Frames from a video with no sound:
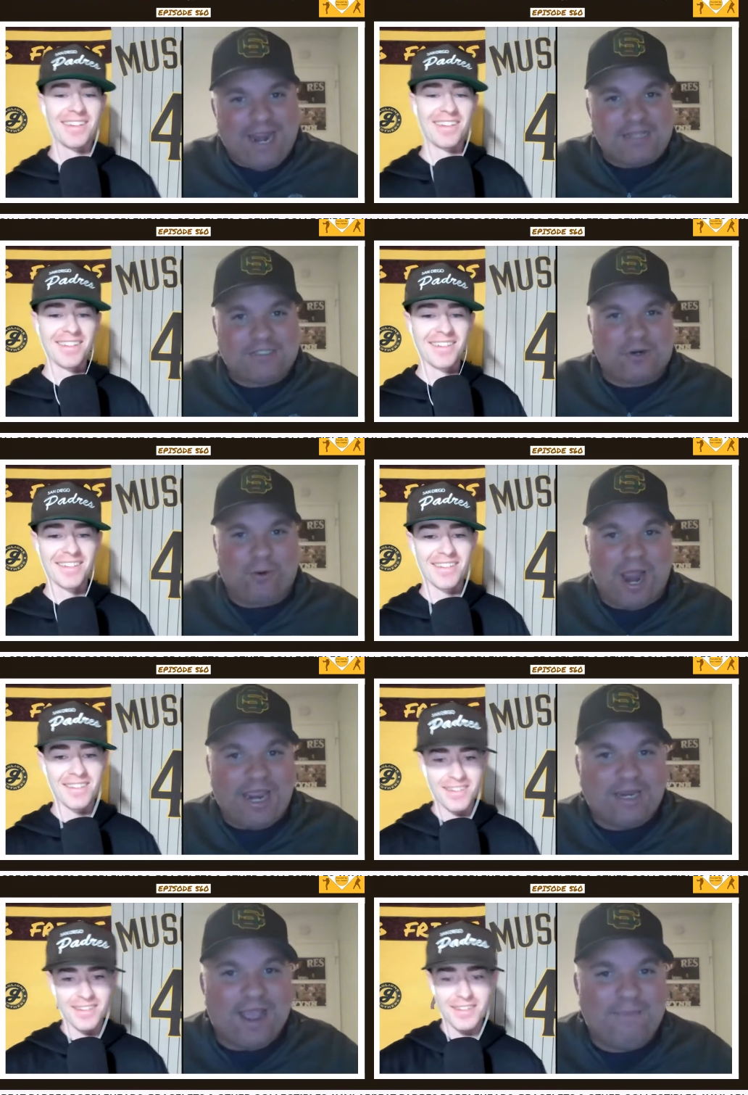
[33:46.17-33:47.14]
Speaker 1: answer,
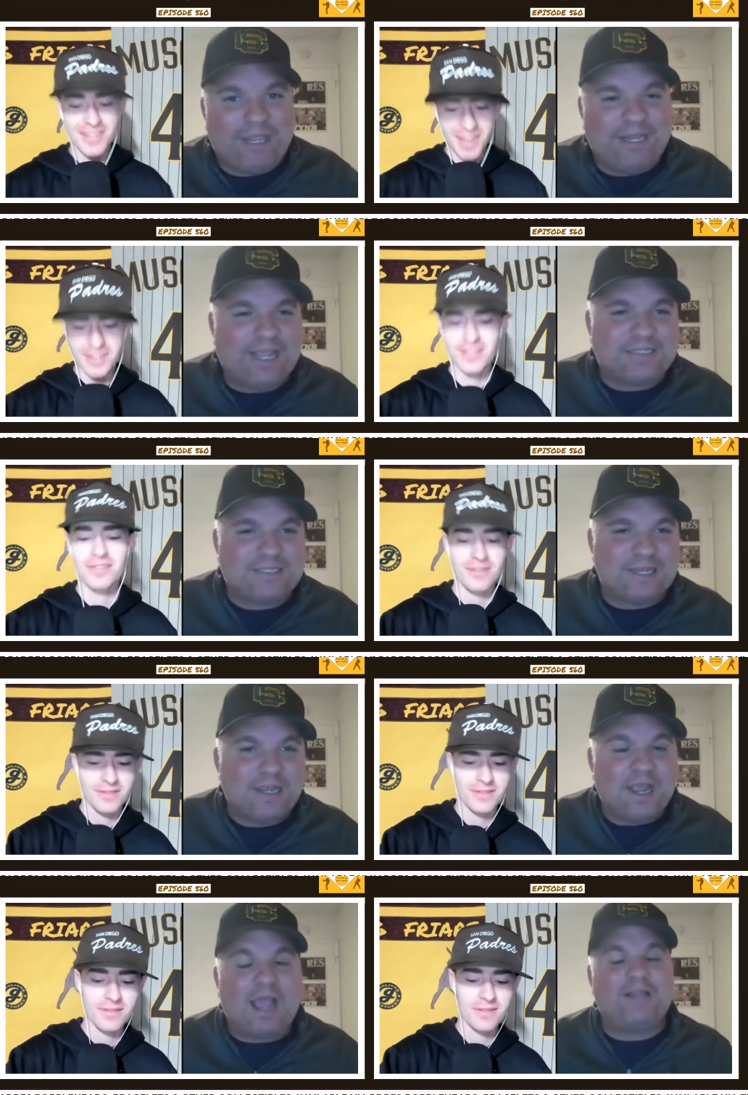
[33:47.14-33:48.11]
right? I mean, yeah. it's
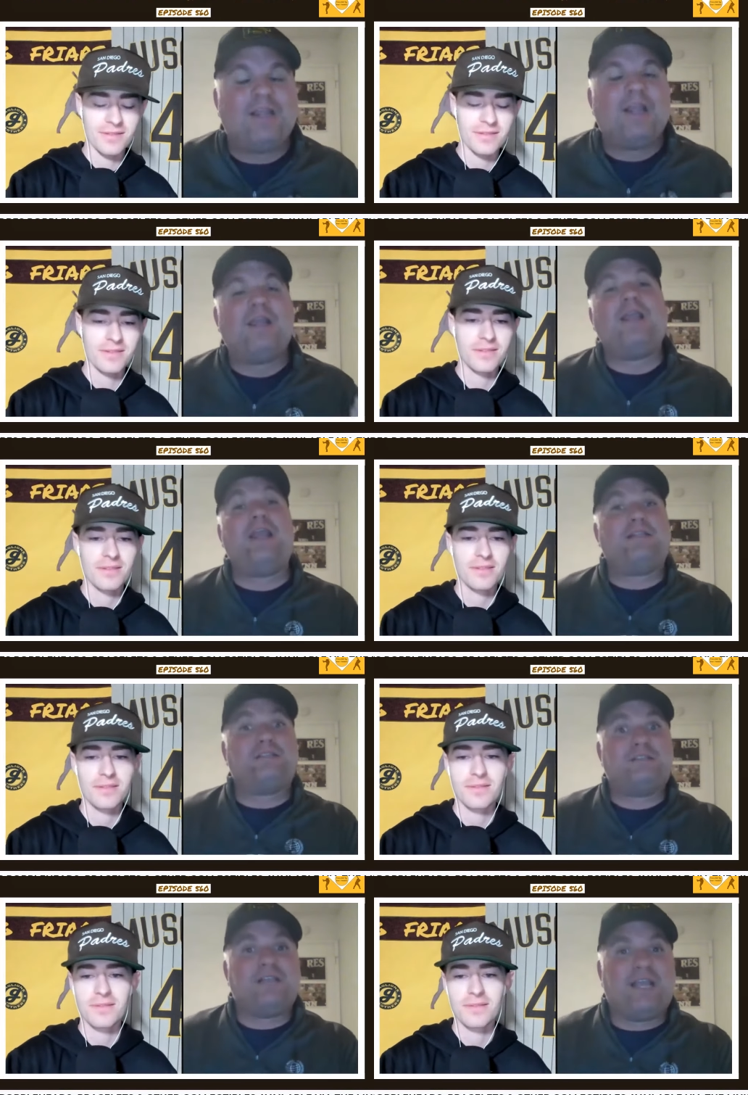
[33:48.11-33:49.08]
I,
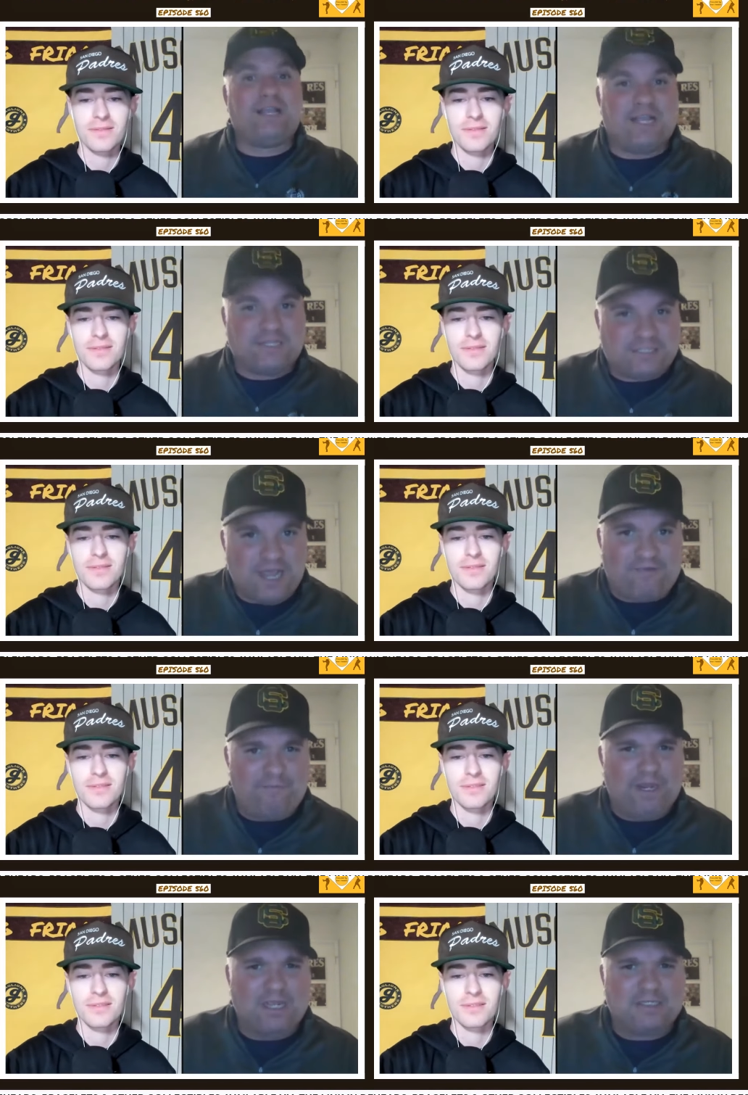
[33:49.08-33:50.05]
it's it, it's
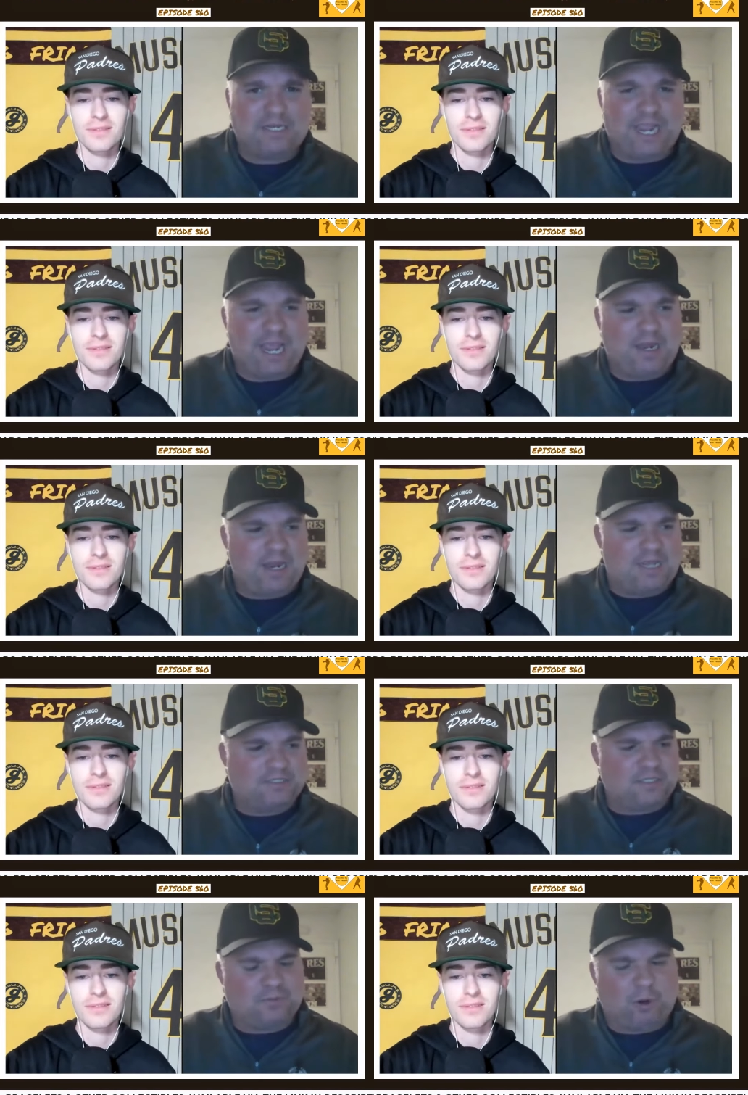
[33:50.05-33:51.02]
tough because again,
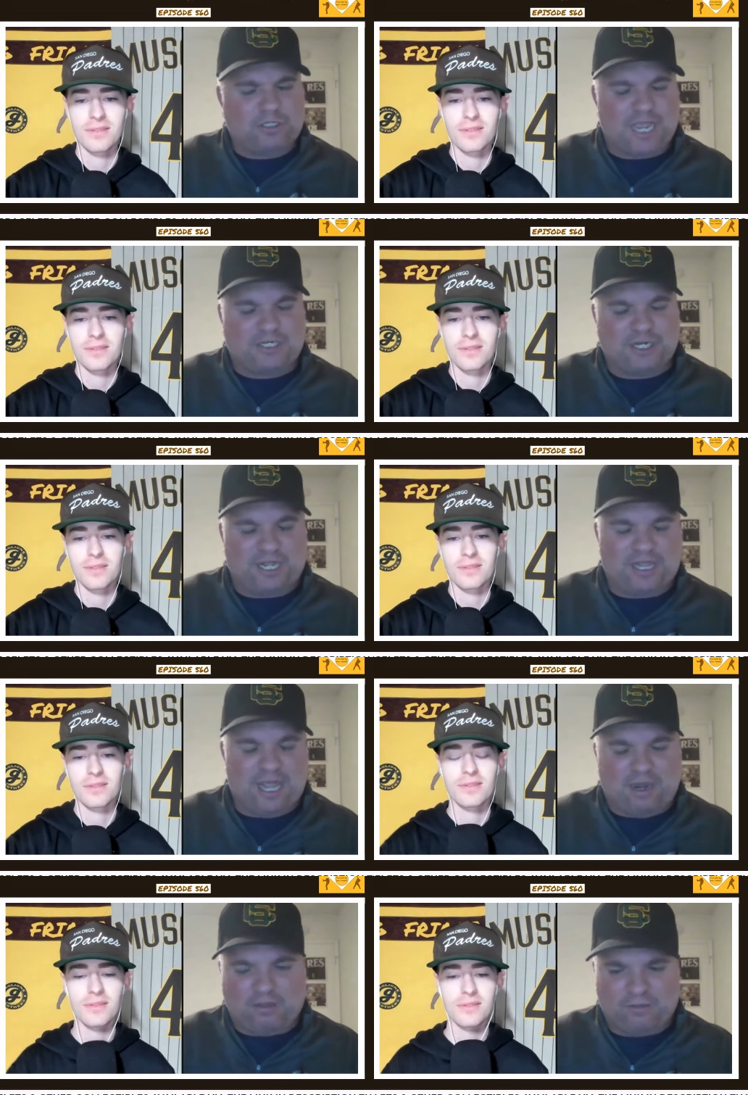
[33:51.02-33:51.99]
as the sports section, and
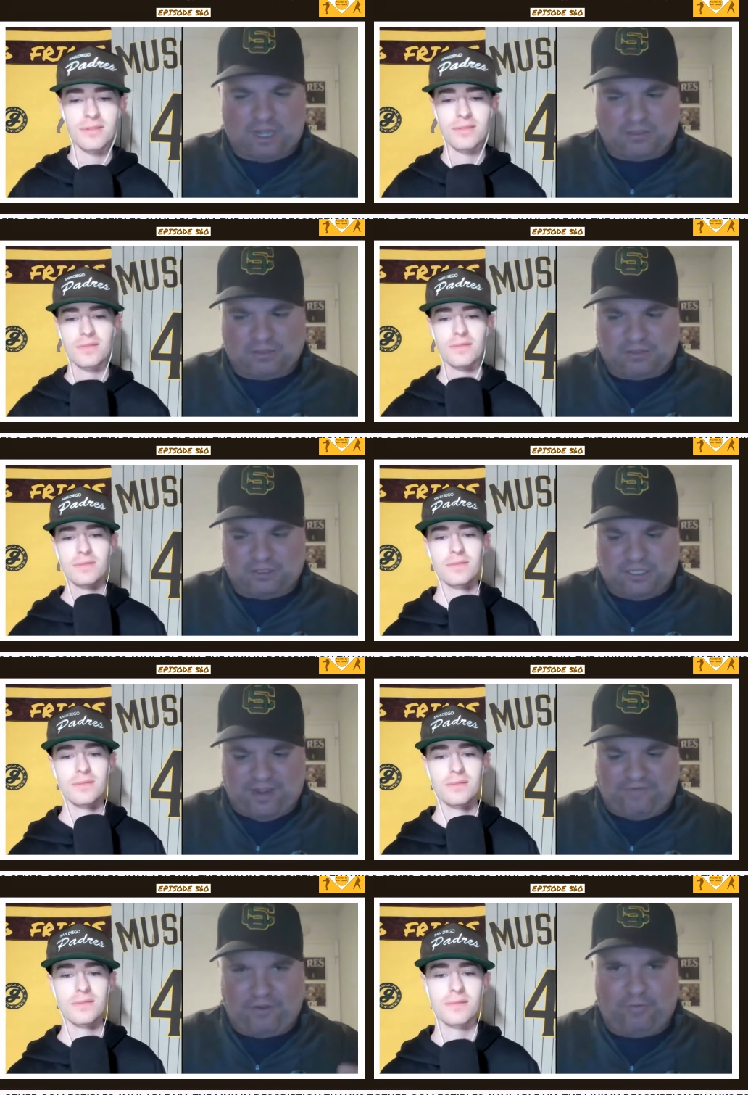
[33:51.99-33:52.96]
then I'll I'll
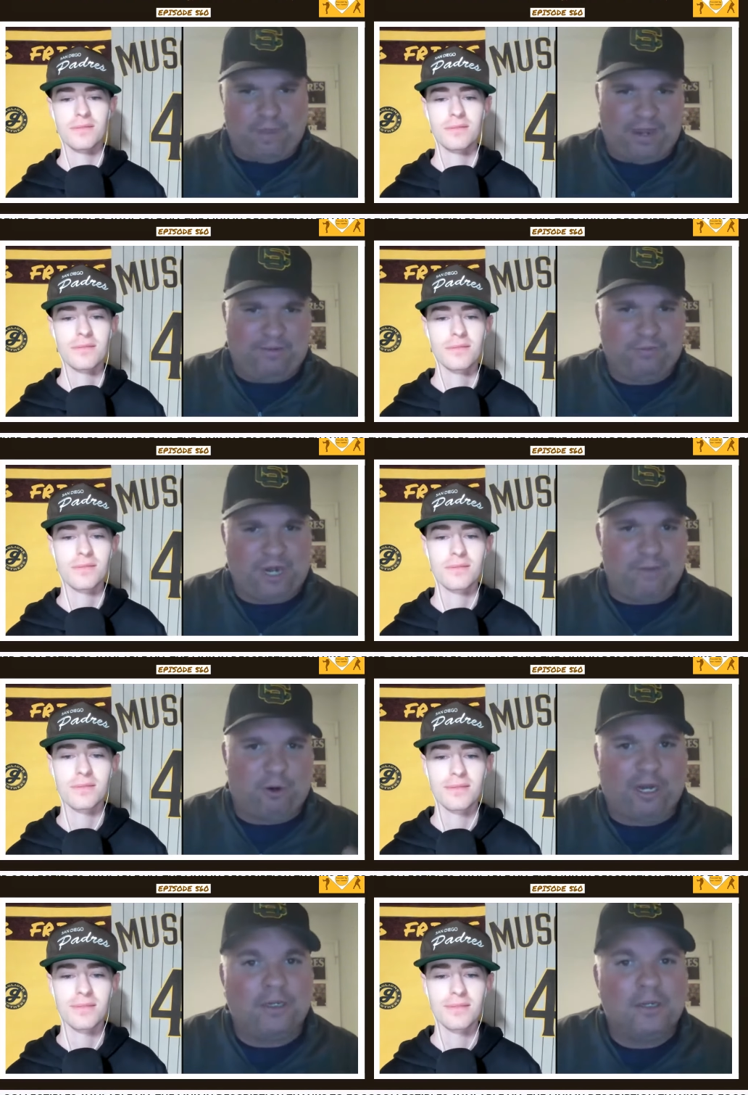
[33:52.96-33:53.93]
save you my
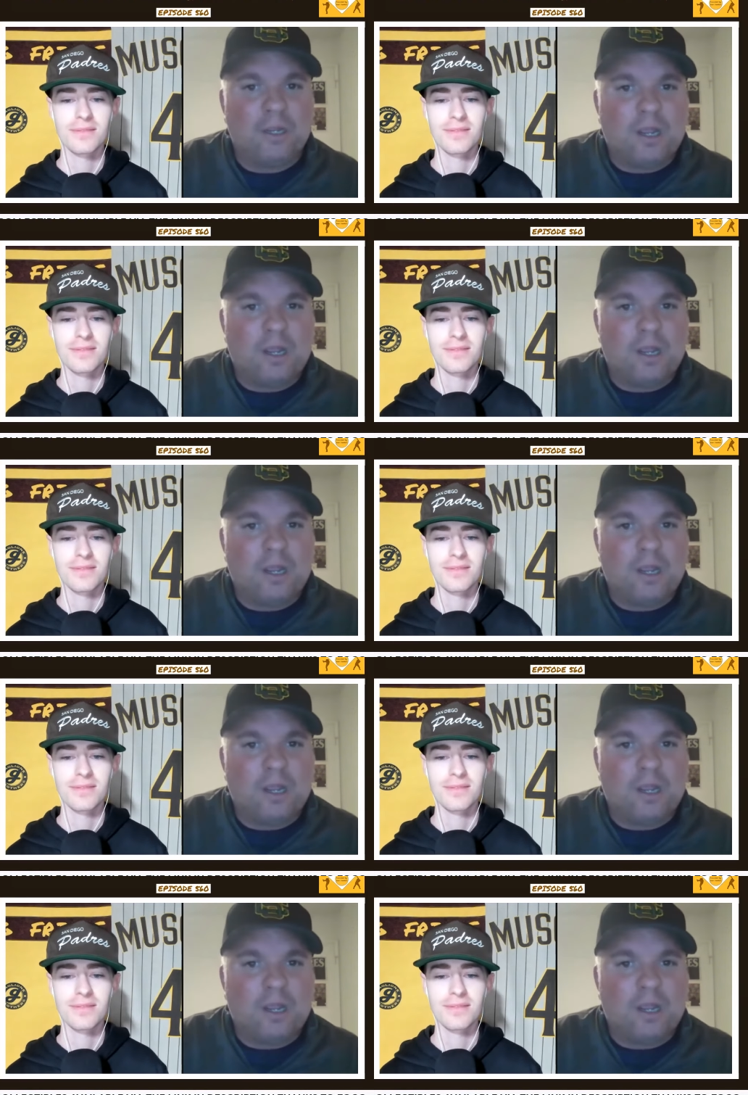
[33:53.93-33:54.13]
yammering.